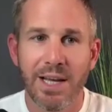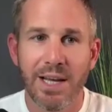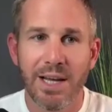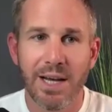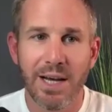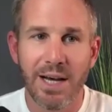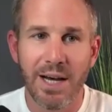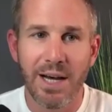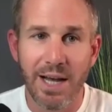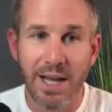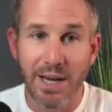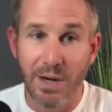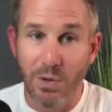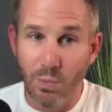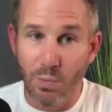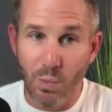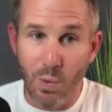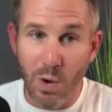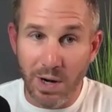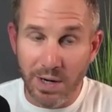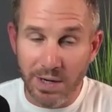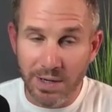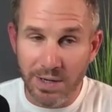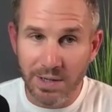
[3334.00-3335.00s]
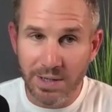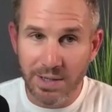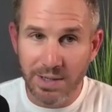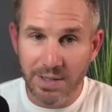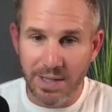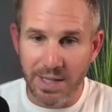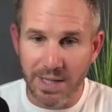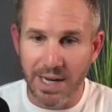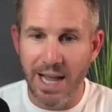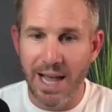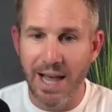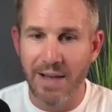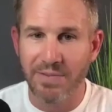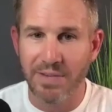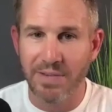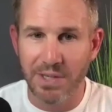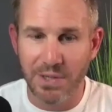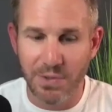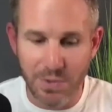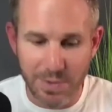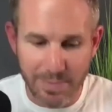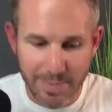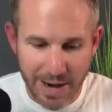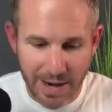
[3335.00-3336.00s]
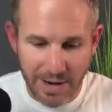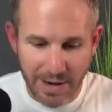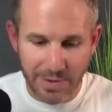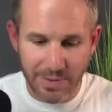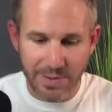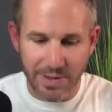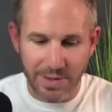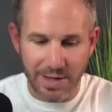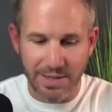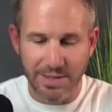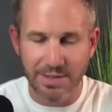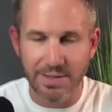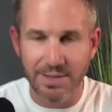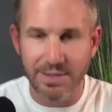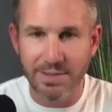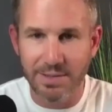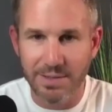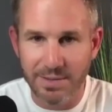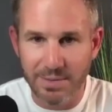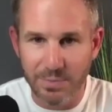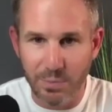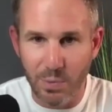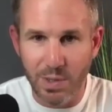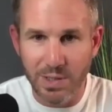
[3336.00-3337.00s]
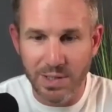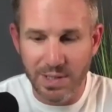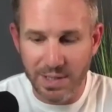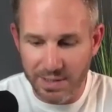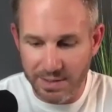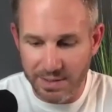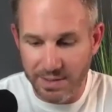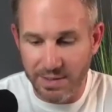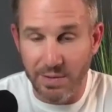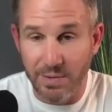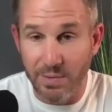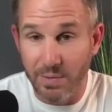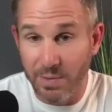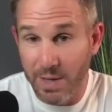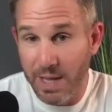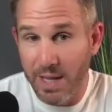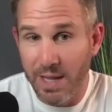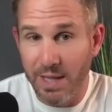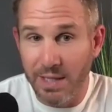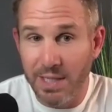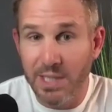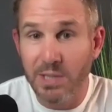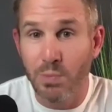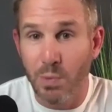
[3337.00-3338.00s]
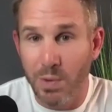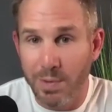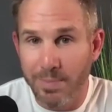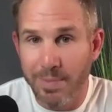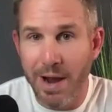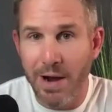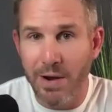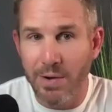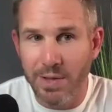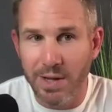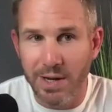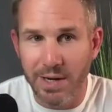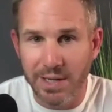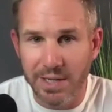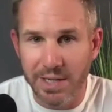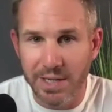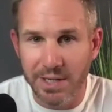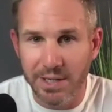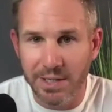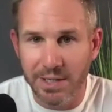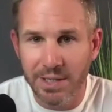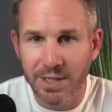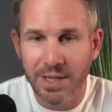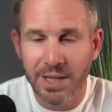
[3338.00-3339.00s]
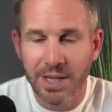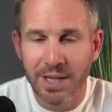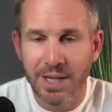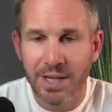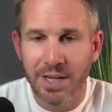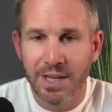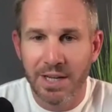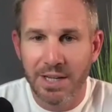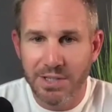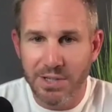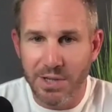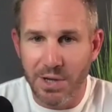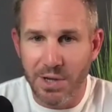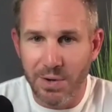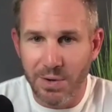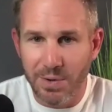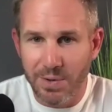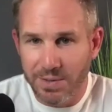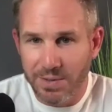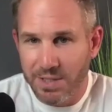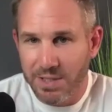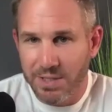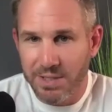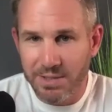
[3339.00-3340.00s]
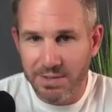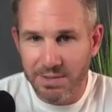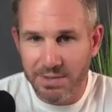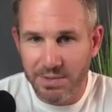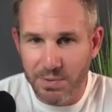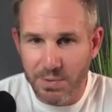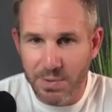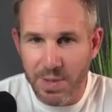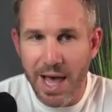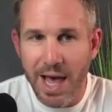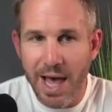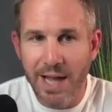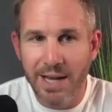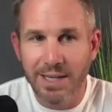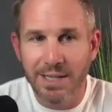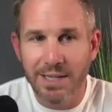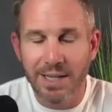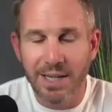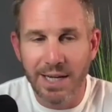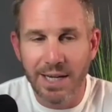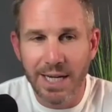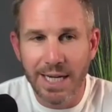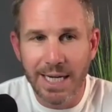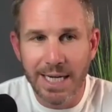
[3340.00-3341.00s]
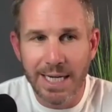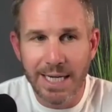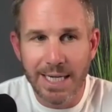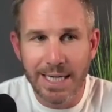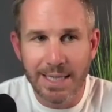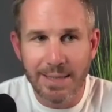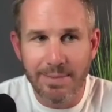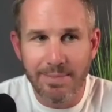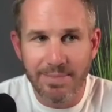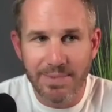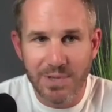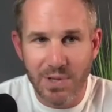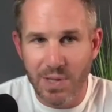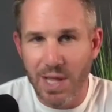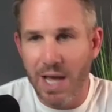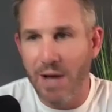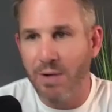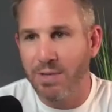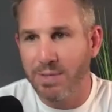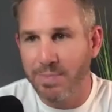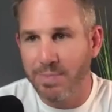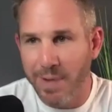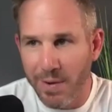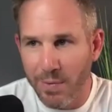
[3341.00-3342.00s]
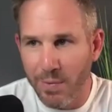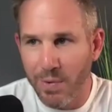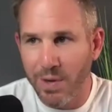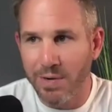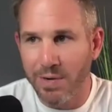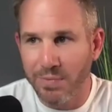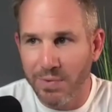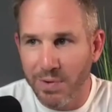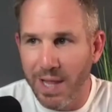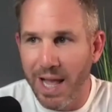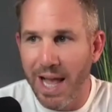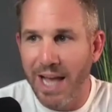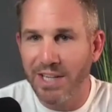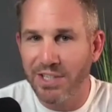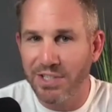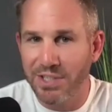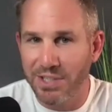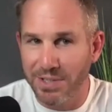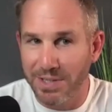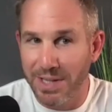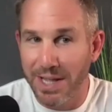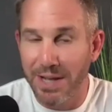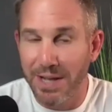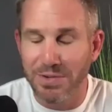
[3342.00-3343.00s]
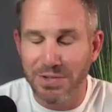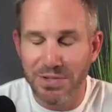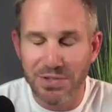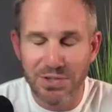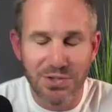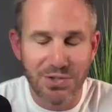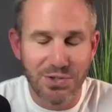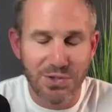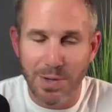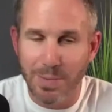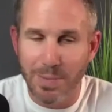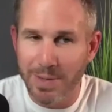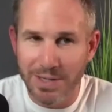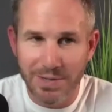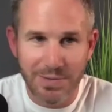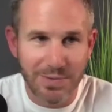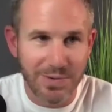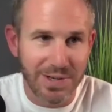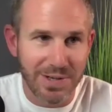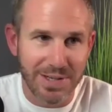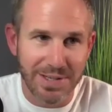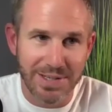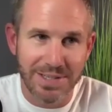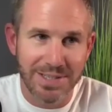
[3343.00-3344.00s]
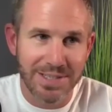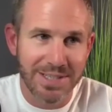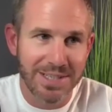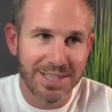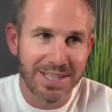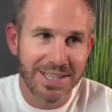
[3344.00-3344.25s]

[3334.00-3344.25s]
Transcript: uh, and a runner, then I have to do a marathon one. You know, at least one marathon a year. So yeah. just do that. Um, so that was my one for last year. That was so much fun.